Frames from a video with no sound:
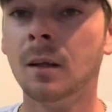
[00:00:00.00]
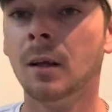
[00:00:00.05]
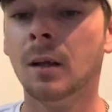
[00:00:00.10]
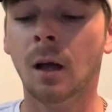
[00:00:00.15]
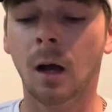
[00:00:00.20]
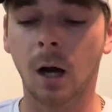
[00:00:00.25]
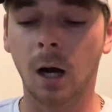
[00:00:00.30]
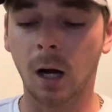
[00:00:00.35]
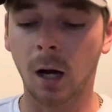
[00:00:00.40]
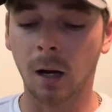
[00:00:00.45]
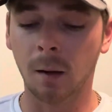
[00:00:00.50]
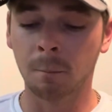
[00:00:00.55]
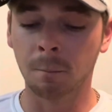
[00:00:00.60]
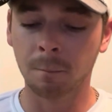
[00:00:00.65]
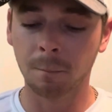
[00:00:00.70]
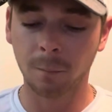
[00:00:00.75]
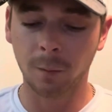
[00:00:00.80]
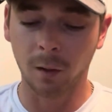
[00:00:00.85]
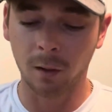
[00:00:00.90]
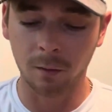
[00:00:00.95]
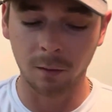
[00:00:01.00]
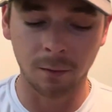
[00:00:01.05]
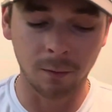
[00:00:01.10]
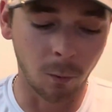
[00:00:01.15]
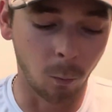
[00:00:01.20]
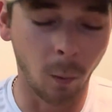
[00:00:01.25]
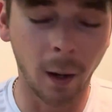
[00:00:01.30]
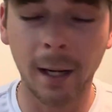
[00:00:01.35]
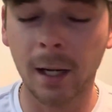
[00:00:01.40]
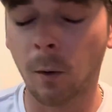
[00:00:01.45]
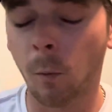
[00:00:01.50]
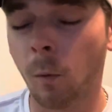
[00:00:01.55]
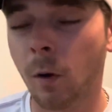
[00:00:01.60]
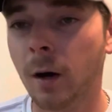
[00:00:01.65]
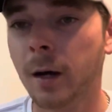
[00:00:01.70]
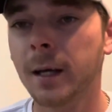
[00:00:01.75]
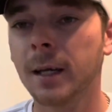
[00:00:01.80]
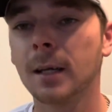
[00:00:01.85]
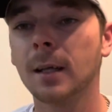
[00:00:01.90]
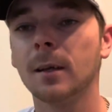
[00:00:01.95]
The way to
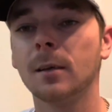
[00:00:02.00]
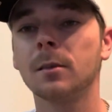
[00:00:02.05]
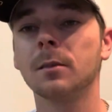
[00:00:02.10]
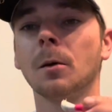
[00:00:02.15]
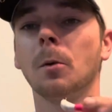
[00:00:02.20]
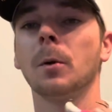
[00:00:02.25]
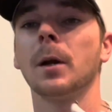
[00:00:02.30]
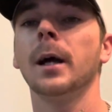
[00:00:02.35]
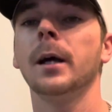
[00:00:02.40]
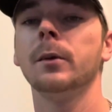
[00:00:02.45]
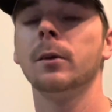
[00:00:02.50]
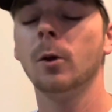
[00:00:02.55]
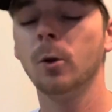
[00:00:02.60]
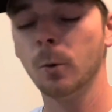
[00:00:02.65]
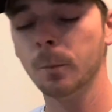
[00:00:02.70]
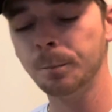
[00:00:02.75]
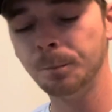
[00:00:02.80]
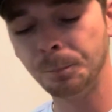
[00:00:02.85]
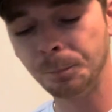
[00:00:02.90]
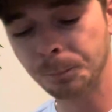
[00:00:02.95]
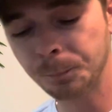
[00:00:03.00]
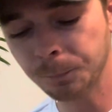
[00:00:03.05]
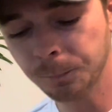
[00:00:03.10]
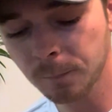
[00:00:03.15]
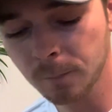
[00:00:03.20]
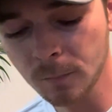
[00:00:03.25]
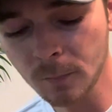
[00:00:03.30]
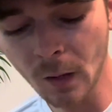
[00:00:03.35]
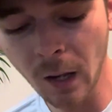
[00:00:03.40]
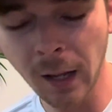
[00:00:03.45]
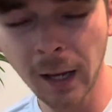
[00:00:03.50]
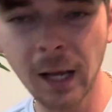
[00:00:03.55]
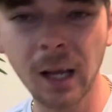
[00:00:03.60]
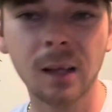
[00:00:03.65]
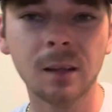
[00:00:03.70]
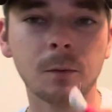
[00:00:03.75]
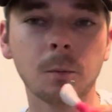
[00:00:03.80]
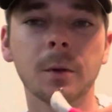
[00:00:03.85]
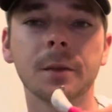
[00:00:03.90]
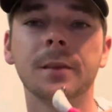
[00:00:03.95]
work it is, so what I do
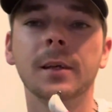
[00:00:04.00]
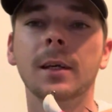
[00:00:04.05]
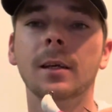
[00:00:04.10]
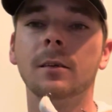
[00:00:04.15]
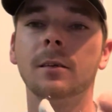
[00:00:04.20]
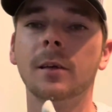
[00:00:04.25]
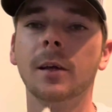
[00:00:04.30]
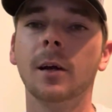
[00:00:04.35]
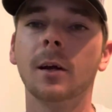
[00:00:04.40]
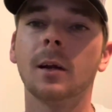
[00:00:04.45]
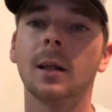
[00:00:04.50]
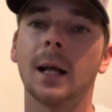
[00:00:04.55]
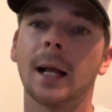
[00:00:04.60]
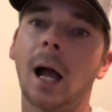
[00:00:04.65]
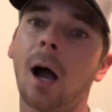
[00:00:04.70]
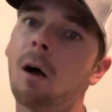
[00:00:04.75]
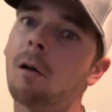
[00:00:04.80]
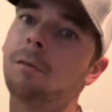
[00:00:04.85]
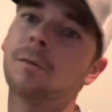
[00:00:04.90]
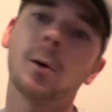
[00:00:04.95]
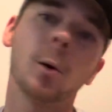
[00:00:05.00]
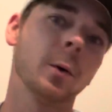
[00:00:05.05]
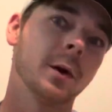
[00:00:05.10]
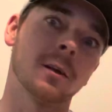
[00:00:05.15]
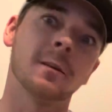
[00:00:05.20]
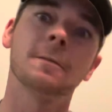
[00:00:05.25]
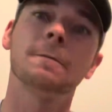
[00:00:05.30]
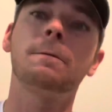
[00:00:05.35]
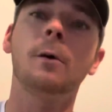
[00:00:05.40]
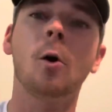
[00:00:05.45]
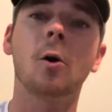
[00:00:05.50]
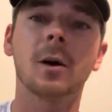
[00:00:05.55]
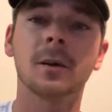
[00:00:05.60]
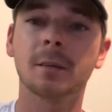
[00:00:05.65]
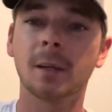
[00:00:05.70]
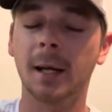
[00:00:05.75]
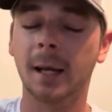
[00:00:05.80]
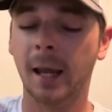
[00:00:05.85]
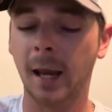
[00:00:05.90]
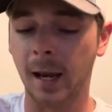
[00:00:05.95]
is with these here, like I'll throw it as far as
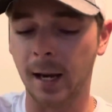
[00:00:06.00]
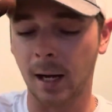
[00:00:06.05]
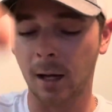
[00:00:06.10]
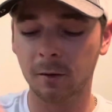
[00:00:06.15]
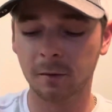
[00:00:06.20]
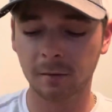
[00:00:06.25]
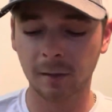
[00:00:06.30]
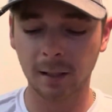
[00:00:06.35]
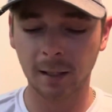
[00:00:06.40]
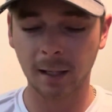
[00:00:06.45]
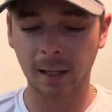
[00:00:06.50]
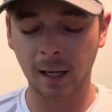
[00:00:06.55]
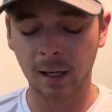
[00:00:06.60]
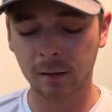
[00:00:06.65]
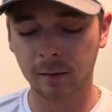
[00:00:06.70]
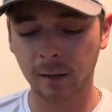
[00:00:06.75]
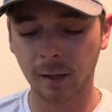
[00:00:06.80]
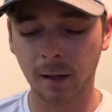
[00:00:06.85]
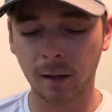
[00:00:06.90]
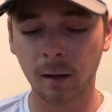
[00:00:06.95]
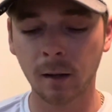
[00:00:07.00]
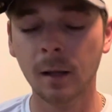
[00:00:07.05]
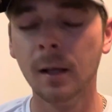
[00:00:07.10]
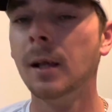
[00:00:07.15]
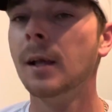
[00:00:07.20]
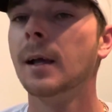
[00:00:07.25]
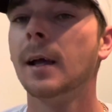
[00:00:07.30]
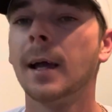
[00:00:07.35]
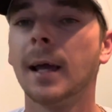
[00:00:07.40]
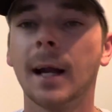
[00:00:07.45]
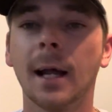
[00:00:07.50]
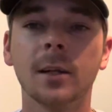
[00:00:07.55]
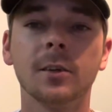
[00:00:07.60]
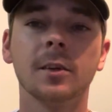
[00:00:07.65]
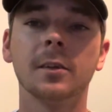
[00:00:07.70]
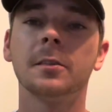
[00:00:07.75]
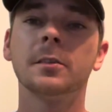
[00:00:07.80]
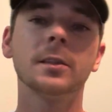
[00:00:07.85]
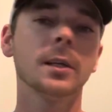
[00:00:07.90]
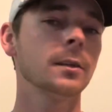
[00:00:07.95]
I can. I'll send it out there, and I
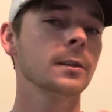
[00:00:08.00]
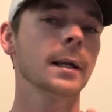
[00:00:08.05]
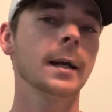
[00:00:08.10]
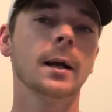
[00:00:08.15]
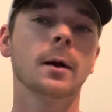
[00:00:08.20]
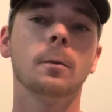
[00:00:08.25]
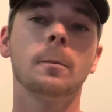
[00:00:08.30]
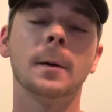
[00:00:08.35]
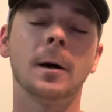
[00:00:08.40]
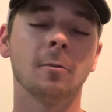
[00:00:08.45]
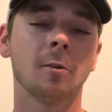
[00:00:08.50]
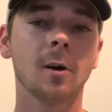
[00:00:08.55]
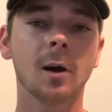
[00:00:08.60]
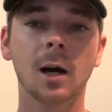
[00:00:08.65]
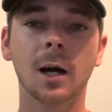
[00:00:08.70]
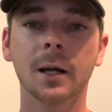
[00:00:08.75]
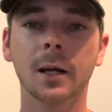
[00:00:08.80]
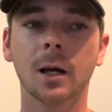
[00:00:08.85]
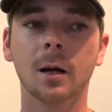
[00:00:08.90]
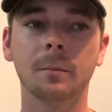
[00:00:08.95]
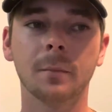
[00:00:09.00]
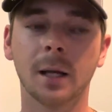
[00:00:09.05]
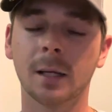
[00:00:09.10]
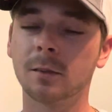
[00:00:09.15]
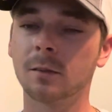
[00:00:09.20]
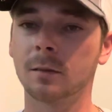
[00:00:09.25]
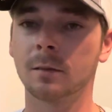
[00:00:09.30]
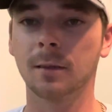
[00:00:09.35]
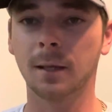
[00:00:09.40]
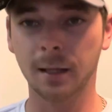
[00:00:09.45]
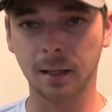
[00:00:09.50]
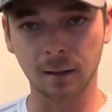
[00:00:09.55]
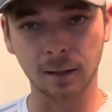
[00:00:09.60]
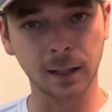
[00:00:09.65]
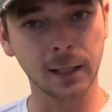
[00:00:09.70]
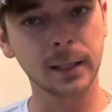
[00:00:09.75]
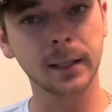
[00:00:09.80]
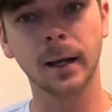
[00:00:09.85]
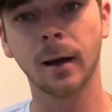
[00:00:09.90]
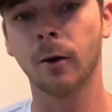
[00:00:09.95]
just sit there with my rod up, and I just let it
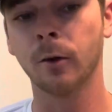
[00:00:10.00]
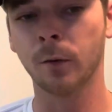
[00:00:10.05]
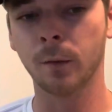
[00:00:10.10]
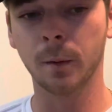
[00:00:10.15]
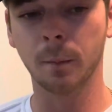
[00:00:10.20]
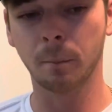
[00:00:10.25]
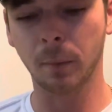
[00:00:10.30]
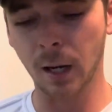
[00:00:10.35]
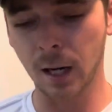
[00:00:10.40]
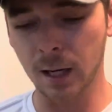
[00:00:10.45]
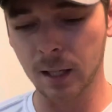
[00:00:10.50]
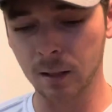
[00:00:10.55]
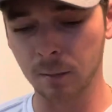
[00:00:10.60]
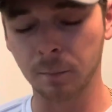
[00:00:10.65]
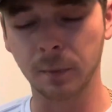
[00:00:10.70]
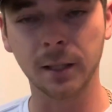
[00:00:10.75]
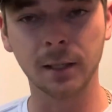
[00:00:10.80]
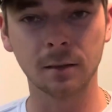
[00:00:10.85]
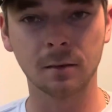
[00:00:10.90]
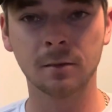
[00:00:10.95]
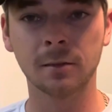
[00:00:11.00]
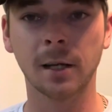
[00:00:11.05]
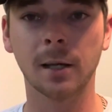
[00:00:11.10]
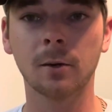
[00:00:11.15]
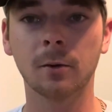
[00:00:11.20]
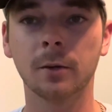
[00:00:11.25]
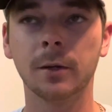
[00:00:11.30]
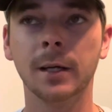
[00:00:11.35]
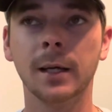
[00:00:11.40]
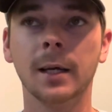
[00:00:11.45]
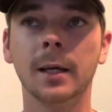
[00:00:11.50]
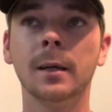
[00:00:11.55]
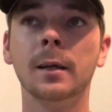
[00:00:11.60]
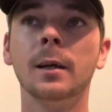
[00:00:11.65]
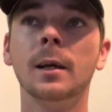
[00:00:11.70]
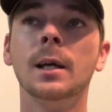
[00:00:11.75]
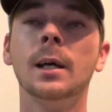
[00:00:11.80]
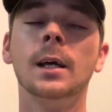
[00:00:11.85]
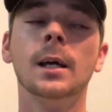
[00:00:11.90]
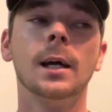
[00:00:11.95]
get down on the bottom, get settled in.
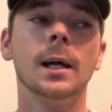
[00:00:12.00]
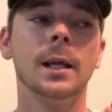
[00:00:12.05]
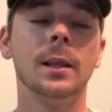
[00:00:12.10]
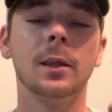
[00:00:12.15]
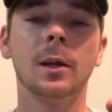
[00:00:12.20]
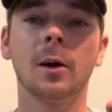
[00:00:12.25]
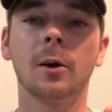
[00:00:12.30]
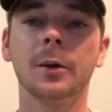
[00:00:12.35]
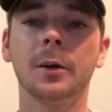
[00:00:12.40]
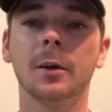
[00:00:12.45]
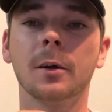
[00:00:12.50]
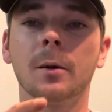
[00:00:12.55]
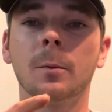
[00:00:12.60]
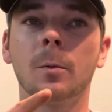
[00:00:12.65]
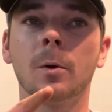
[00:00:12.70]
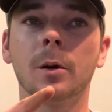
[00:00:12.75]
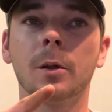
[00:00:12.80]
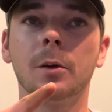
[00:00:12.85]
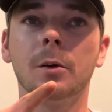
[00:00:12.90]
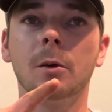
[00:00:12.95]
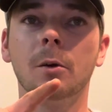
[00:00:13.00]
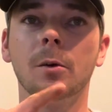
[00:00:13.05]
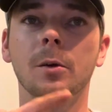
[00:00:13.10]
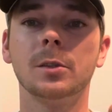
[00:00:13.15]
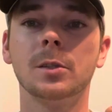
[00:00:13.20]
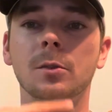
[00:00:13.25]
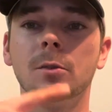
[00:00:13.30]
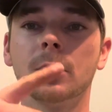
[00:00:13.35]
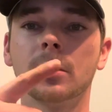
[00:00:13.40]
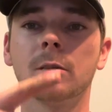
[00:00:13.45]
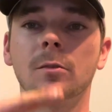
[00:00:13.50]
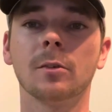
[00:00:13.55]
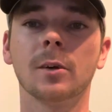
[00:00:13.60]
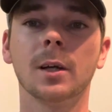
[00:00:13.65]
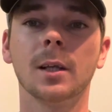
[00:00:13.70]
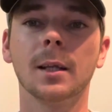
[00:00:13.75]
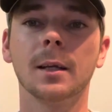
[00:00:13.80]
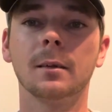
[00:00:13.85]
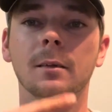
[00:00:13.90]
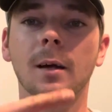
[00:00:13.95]
And then all you're gonna wanna do is you just
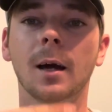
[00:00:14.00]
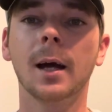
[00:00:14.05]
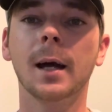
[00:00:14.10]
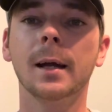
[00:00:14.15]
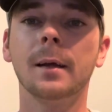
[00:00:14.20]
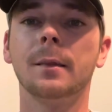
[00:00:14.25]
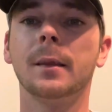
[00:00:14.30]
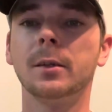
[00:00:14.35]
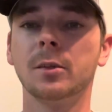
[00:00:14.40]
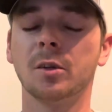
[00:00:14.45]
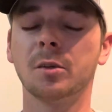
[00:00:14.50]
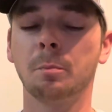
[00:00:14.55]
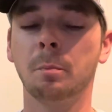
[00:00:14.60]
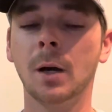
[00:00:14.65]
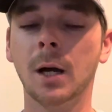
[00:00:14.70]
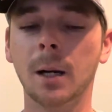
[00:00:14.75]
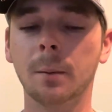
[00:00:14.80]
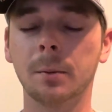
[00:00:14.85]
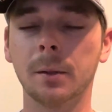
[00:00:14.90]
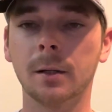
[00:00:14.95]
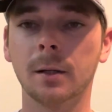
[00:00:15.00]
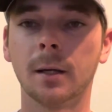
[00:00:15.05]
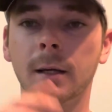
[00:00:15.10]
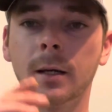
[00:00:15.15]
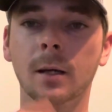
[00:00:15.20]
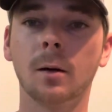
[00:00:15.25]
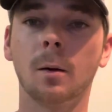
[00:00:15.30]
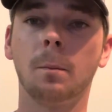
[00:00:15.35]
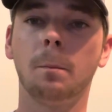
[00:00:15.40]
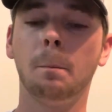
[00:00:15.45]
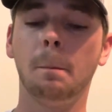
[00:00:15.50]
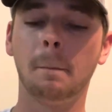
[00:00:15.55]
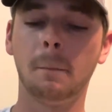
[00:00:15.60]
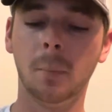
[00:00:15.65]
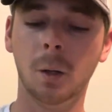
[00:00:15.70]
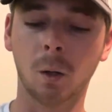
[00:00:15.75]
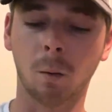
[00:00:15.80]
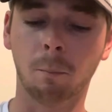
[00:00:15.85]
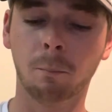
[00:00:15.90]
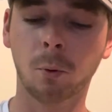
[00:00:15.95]
reel it tight and then just pop it, and
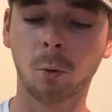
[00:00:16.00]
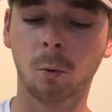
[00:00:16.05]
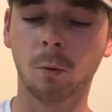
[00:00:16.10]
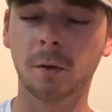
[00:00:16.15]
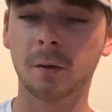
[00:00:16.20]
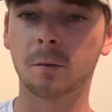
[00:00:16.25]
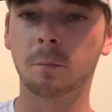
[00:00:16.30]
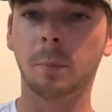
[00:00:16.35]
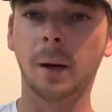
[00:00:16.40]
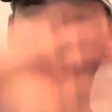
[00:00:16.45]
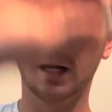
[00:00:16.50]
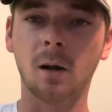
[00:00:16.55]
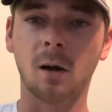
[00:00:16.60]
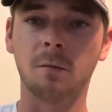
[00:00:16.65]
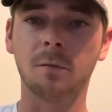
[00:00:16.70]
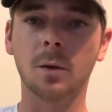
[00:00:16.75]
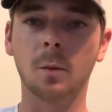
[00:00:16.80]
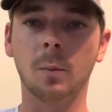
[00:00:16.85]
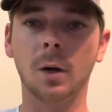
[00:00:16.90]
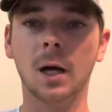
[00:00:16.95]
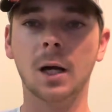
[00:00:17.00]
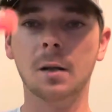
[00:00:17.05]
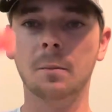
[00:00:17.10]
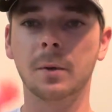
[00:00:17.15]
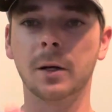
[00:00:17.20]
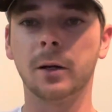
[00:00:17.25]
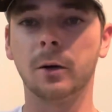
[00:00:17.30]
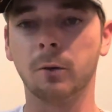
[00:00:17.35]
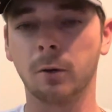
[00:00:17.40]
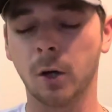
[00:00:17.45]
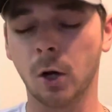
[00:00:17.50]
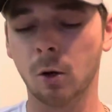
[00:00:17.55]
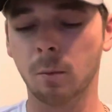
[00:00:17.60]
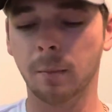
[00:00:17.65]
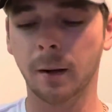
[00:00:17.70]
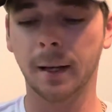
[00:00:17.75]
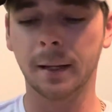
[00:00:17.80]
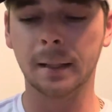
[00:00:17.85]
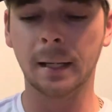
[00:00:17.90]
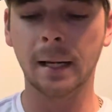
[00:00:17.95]
it'll pull this bait off the bottom, and it'll go
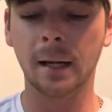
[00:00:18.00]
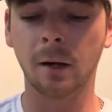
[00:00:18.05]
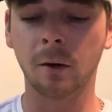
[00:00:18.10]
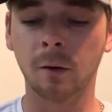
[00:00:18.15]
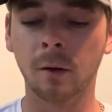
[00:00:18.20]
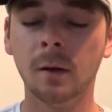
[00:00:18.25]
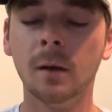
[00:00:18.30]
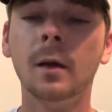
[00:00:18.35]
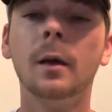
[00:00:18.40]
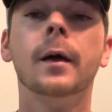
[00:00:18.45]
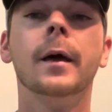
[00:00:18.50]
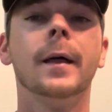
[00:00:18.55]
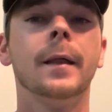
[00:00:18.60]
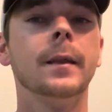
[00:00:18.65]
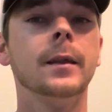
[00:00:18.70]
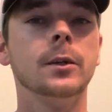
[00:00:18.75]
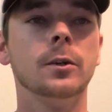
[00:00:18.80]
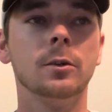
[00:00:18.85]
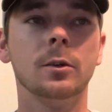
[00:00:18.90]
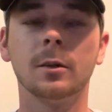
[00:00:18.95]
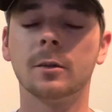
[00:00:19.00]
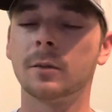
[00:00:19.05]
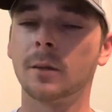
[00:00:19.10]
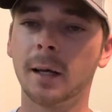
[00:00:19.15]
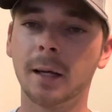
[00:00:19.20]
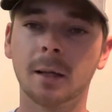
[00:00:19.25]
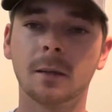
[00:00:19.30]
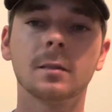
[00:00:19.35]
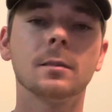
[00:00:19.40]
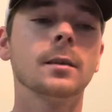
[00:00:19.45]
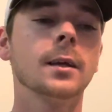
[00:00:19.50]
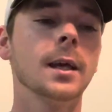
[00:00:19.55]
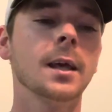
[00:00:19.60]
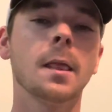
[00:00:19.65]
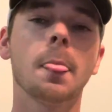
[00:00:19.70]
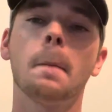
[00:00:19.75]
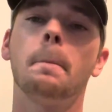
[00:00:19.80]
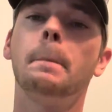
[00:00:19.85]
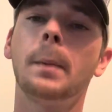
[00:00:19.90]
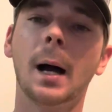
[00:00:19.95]
back down. And then you just let it
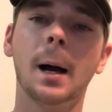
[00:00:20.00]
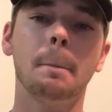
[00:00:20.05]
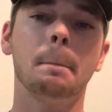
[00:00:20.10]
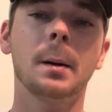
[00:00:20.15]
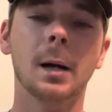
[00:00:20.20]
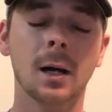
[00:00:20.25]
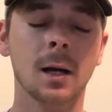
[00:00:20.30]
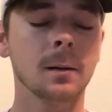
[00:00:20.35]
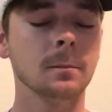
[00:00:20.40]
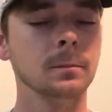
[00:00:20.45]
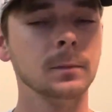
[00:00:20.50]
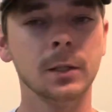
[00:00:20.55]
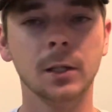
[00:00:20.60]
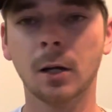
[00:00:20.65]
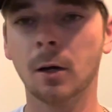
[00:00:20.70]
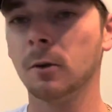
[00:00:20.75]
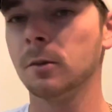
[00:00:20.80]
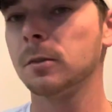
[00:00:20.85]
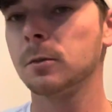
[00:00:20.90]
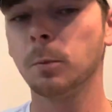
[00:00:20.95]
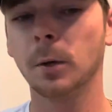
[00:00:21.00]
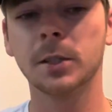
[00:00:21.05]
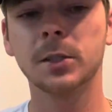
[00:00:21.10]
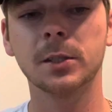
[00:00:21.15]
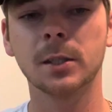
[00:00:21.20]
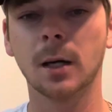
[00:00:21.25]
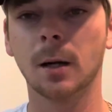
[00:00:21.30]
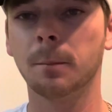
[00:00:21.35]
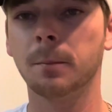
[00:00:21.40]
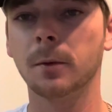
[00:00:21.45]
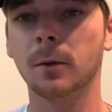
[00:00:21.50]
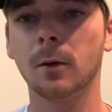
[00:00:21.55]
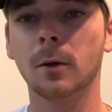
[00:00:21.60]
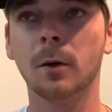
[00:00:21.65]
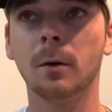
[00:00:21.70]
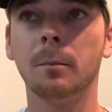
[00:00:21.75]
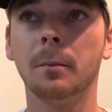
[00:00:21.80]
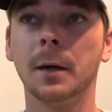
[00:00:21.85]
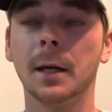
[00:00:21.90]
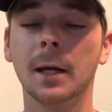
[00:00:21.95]
sit, pop, pop, you know, switch it up a
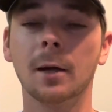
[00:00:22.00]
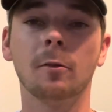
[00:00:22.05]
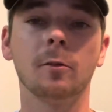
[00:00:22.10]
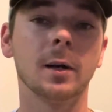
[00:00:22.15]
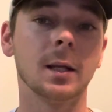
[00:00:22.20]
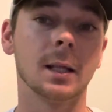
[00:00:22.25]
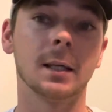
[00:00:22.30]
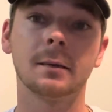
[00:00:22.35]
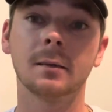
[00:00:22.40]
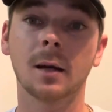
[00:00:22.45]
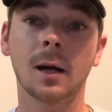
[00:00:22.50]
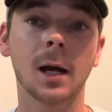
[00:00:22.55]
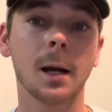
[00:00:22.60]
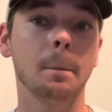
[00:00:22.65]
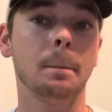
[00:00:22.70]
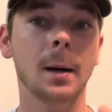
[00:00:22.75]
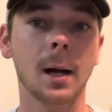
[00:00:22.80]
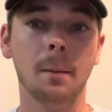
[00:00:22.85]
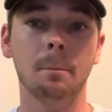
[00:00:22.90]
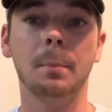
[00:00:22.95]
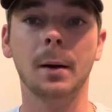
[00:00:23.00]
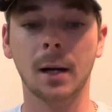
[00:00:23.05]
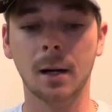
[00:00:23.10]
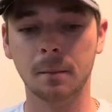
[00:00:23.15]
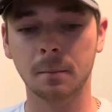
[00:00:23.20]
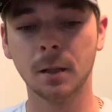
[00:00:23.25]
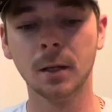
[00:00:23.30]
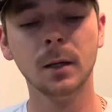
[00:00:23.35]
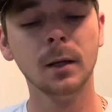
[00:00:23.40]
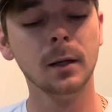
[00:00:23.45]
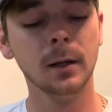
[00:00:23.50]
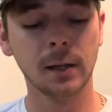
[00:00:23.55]
little bit, reel it tight, pop, pop.